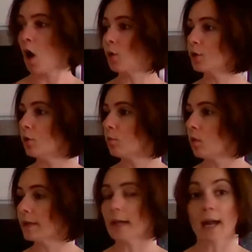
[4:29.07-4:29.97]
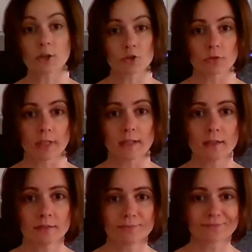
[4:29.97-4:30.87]
Oh, you know what?
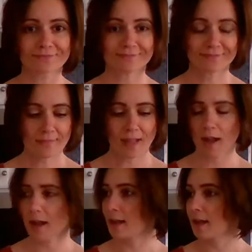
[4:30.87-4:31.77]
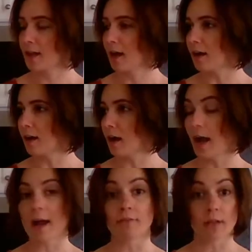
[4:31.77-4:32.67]
Actually, I
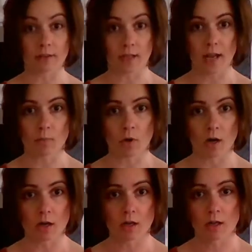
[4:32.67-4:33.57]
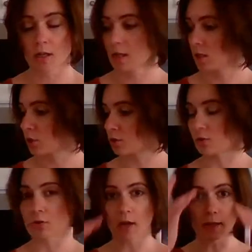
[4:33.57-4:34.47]
have another camera.
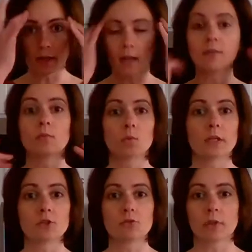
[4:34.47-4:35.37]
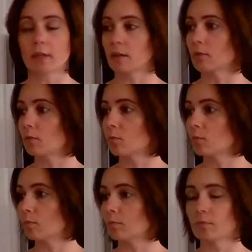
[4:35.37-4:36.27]
So I want to do like,
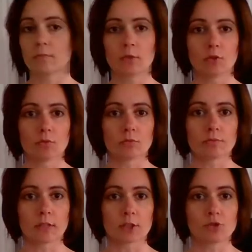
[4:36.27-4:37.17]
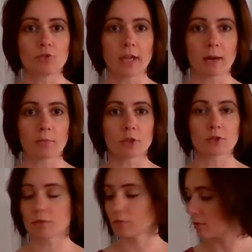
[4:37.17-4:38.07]
you know, like 2
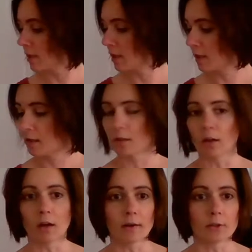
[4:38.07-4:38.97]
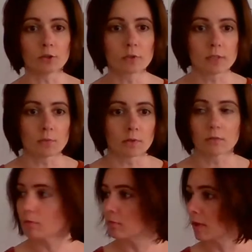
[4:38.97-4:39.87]
cameras. You'll see
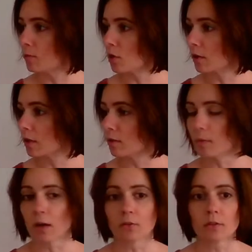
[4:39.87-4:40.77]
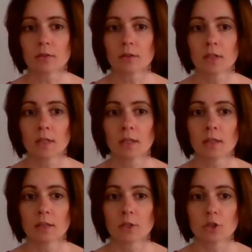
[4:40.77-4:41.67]
what I'm talking about,
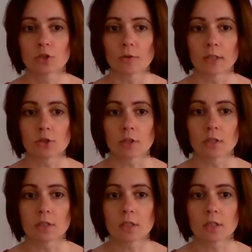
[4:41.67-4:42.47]
so that you can